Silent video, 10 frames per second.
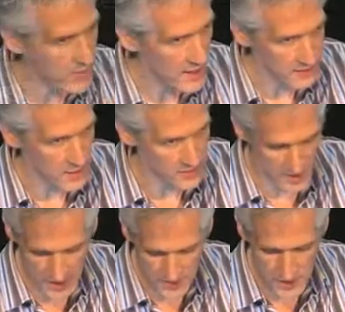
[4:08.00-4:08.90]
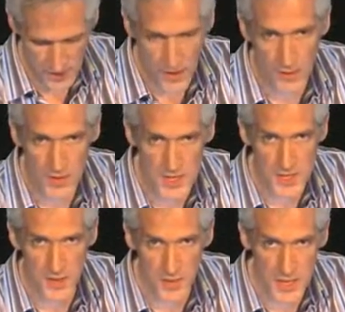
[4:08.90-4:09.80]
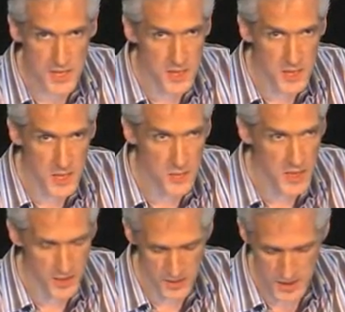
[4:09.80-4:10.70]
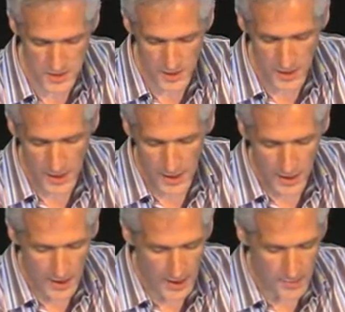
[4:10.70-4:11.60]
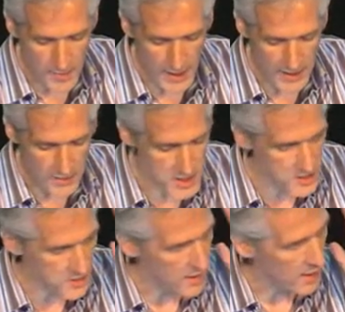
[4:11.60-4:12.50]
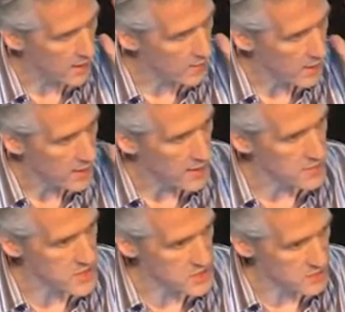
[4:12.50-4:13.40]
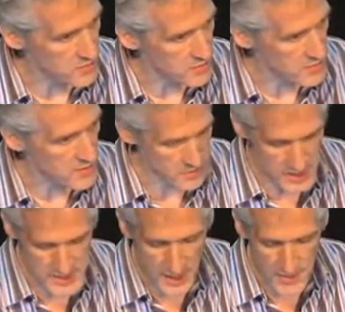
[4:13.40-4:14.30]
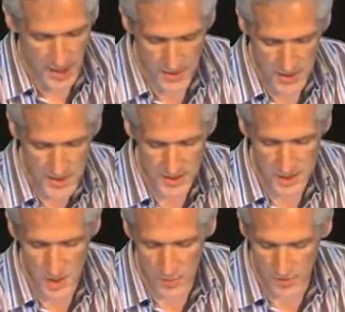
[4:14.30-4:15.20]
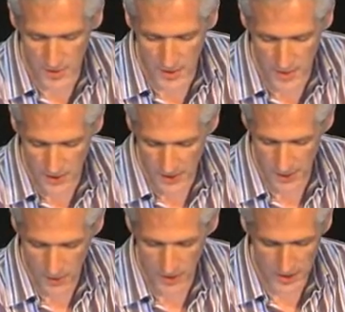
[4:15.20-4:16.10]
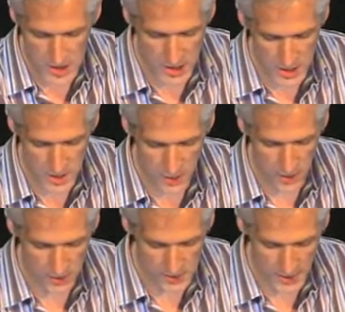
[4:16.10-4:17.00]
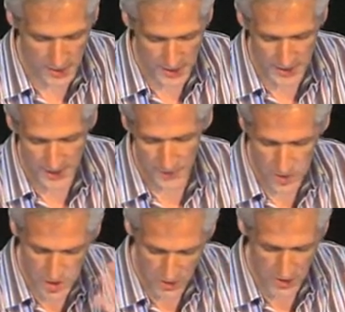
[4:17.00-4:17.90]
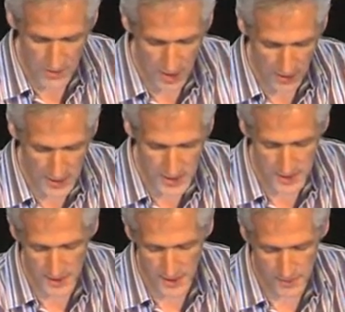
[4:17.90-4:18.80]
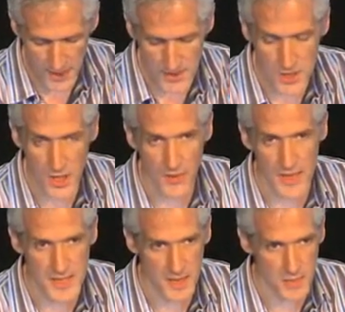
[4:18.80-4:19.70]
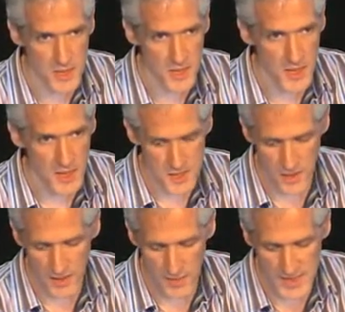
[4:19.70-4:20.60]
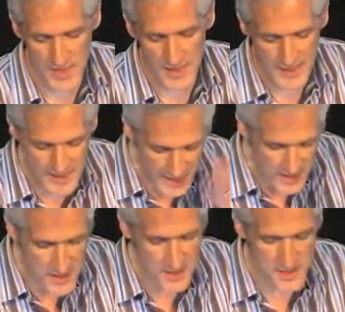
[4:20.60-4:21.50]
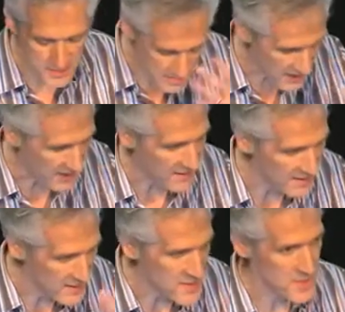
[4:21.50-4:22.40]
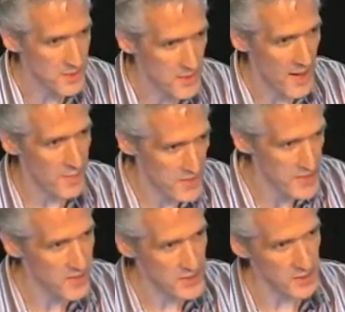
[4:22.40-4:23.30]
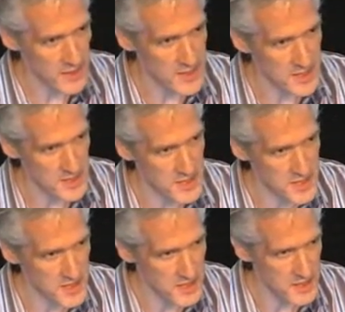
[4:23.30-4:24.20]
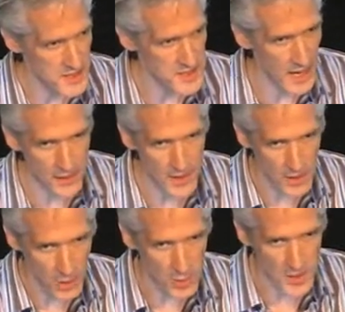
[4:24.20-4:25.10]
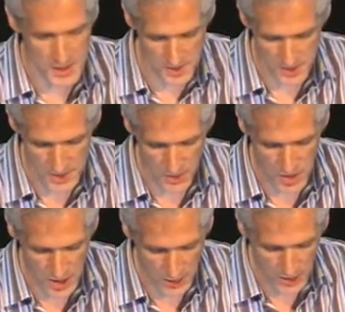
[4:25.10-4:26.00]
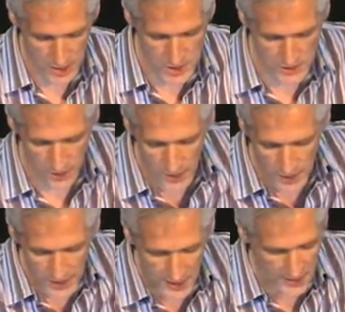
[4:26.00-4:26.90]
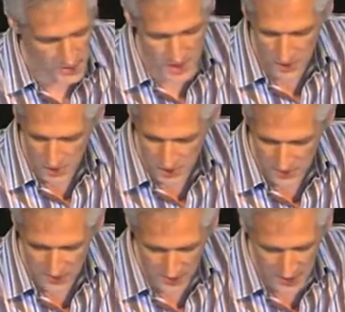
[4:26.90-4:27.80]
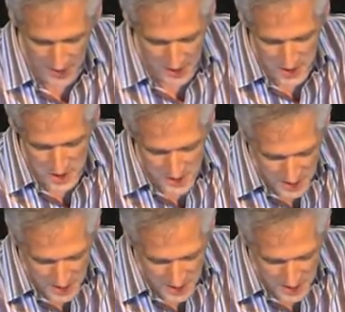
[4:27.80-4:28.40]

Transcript: held it over an afternoon. And we had a series of speakers. Um, and it was, um, it was a sort of, there was a timeout to make us stop and think about how our work can change the world and get folk talking about it um, and to generate tips. So I basically condensed uh, some of that material into this, into this hour in the hope that it's, it's more generally useful. And it was a whole lot of fun. So we